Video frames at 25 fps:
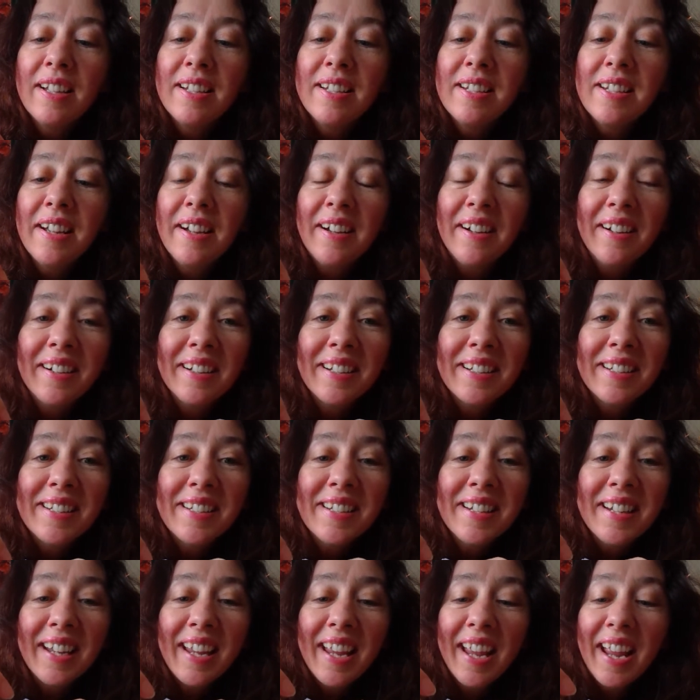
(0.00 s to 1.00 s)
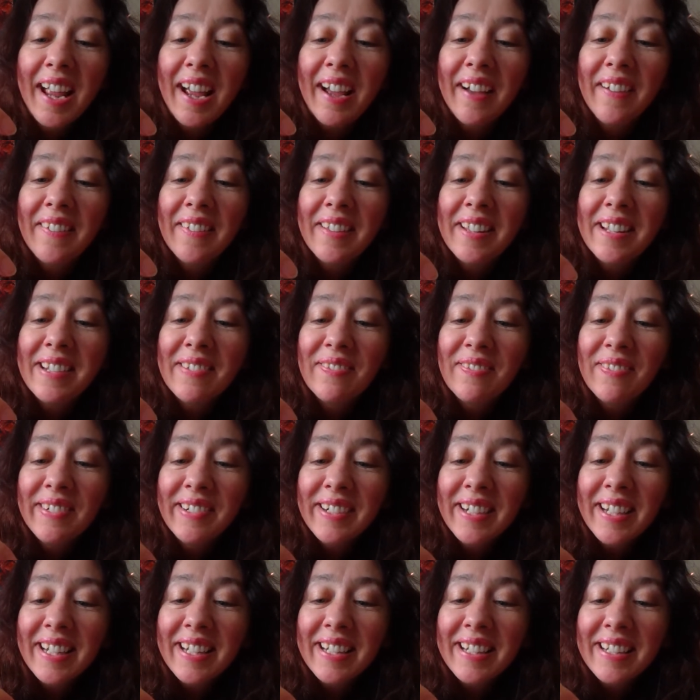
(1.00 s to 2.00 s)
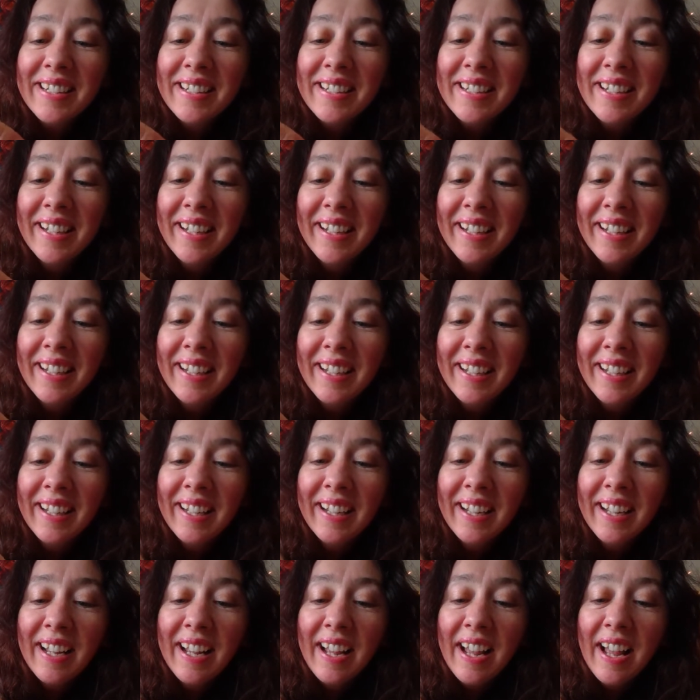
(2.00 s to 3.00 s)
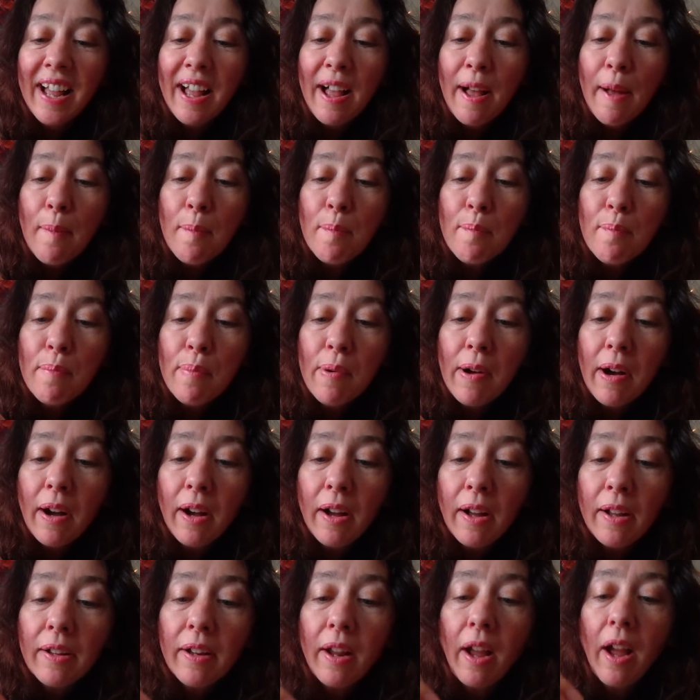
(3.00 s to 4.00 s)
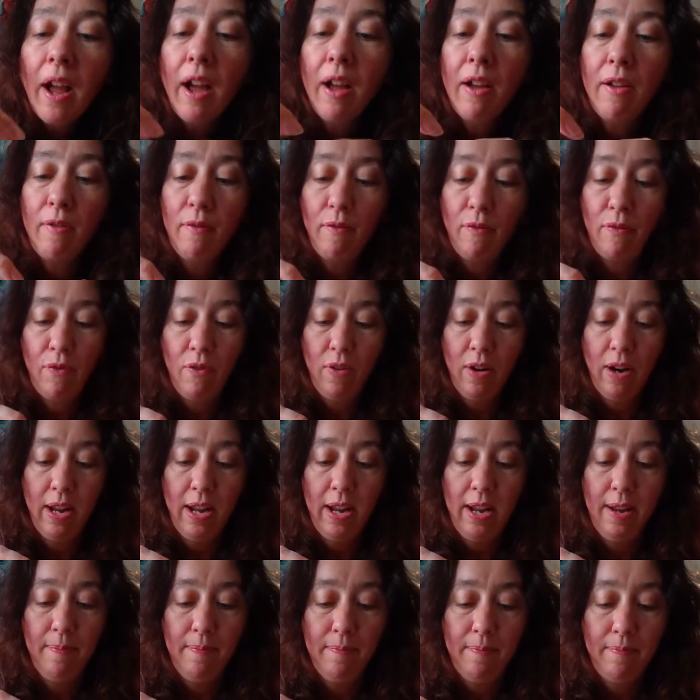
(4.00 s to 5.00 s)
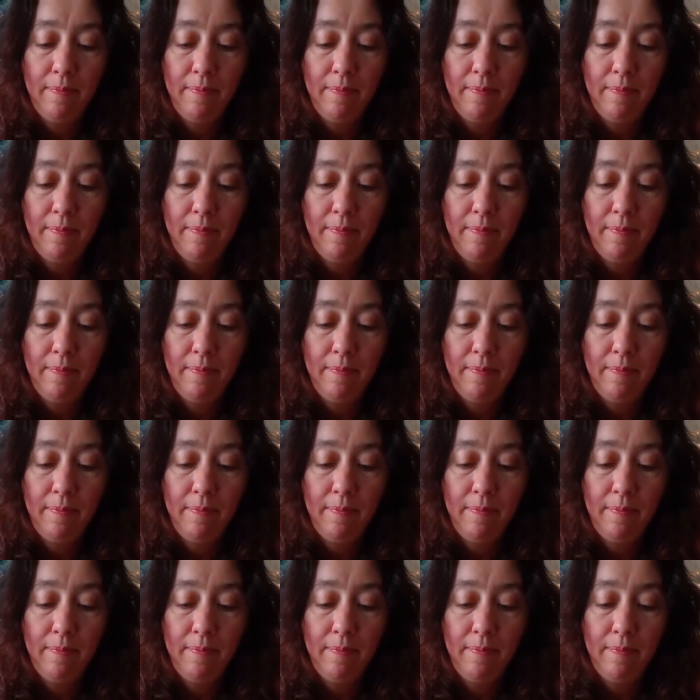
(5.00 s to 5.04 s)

tongue sticking out at this point. But hopefully